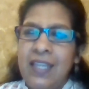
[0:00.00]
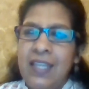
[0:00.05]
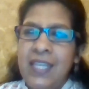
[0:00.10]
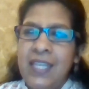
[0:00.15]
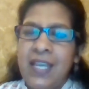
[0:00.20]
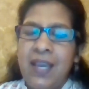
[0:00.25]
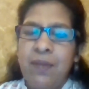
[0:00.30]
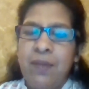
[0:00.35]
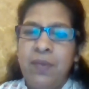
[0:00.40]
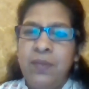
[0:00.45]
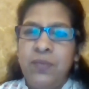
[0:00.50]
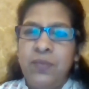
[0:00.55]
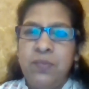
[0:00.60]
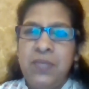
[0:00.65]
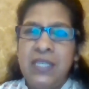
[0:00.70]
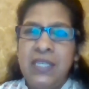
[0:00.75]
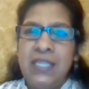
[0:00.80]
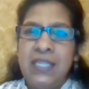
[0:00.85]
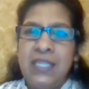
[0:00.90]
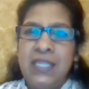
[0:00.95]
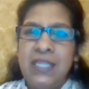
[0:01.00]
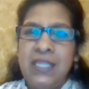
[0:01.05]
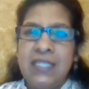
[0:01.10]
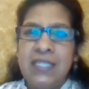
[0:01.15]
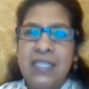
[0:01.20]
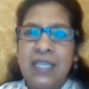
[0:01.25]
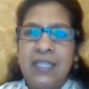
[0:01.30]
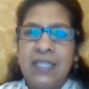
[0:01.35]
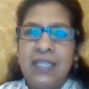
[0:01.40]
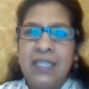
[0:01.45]
They come up to me and
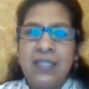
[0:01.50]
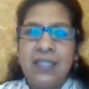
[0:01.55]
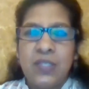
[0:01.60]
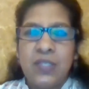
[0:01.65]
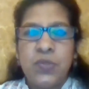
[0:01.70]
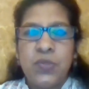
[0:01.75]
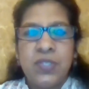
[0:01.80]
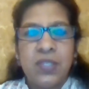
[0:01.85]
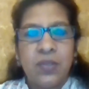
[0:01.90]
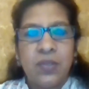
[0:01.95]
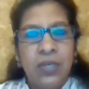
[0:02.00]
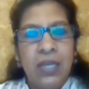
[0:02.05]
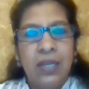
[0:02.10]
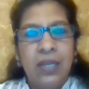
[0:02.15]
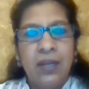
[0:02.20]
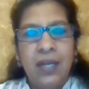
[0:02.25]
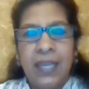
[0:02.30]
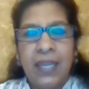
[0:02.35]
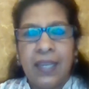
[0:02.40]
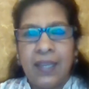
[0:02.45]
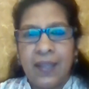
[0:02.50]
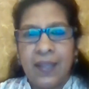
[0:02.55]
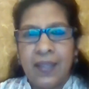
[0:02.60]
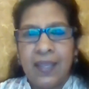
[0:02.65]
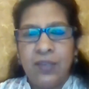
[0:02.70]
say that this was a good learning,